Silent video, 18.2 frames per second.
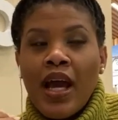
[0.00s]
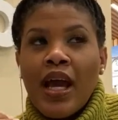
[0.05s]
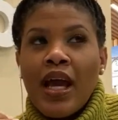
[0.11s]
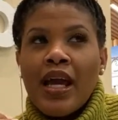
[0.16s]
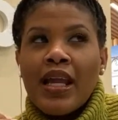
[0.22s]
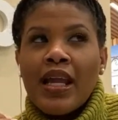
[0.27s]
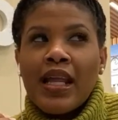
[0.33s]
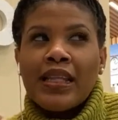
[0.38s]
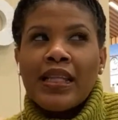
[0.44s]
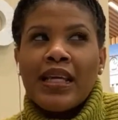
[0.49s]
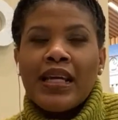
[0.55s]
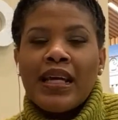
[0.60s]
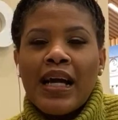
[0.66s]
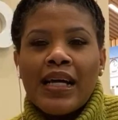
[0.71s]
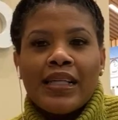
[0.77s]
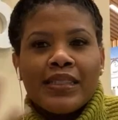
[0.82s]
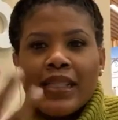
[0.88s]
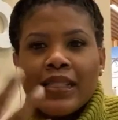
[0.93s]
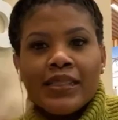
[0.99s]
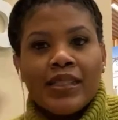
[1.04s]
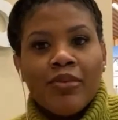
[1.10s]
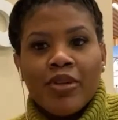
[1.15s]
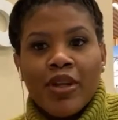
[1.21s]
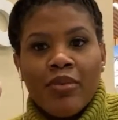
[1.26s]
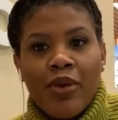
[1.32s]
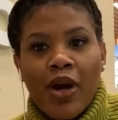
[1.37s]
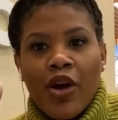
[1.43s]
and I think I said
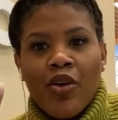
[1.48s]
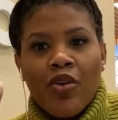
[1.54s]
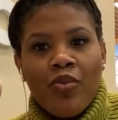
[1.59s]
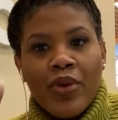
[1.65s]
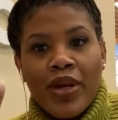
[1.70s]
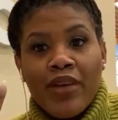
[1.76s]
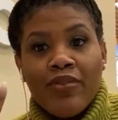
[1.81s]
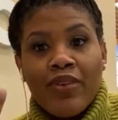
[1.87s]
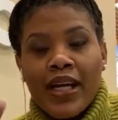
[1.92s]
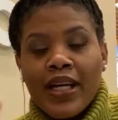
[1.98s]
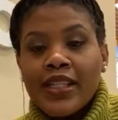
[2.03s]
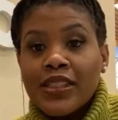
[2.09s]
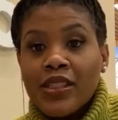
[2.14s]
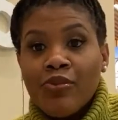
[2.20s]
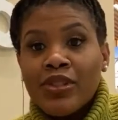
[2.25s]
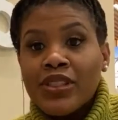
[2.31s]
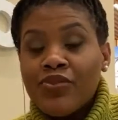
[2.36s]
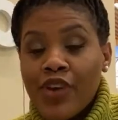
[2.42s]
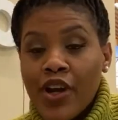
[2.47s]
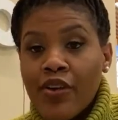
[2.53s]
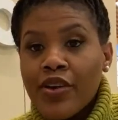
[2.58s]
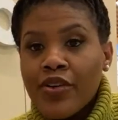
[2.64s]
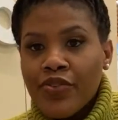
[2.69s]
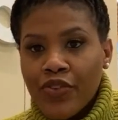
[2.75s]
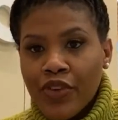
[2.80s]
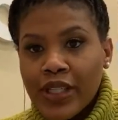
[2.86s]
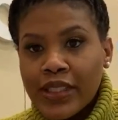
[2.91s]
something about her weave, like, because it was very
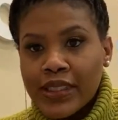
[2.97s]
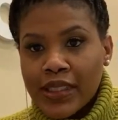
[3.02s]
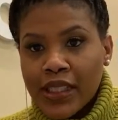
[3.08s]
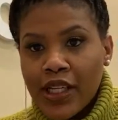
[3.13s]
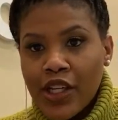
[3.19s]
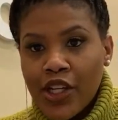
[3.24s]
frizzy,